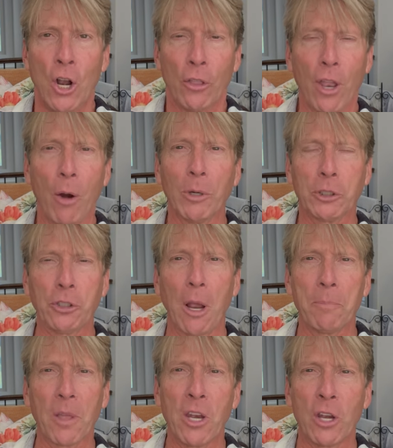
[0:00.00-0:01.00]
There was
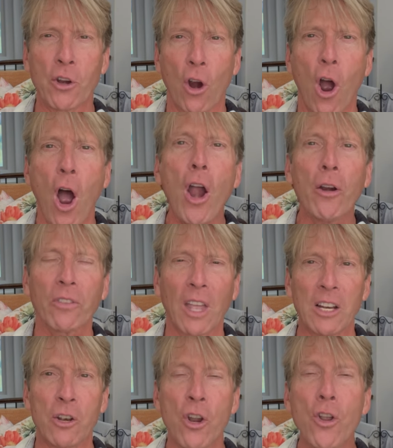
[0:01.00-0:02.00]
something in your heart that
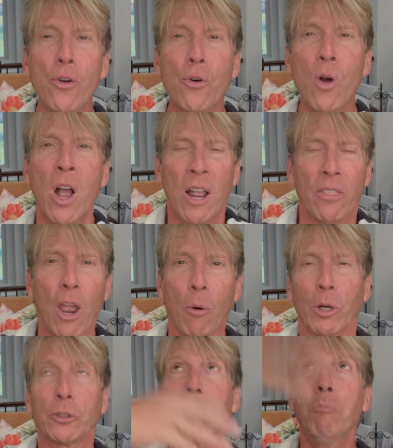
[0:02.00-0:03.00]
knew there
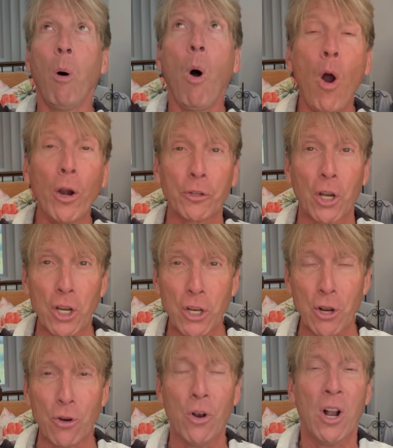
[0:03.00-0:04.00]
was more to
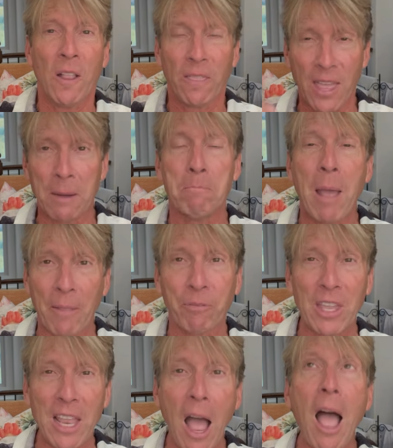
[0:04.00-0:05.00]
you than met
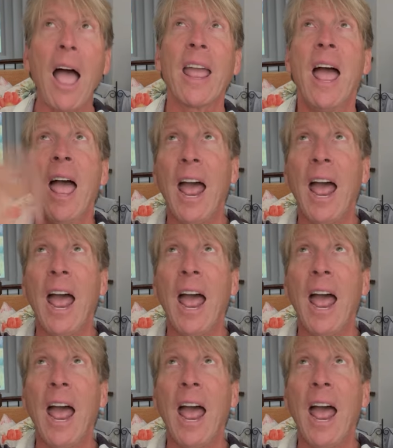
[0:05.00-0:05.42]
the eye,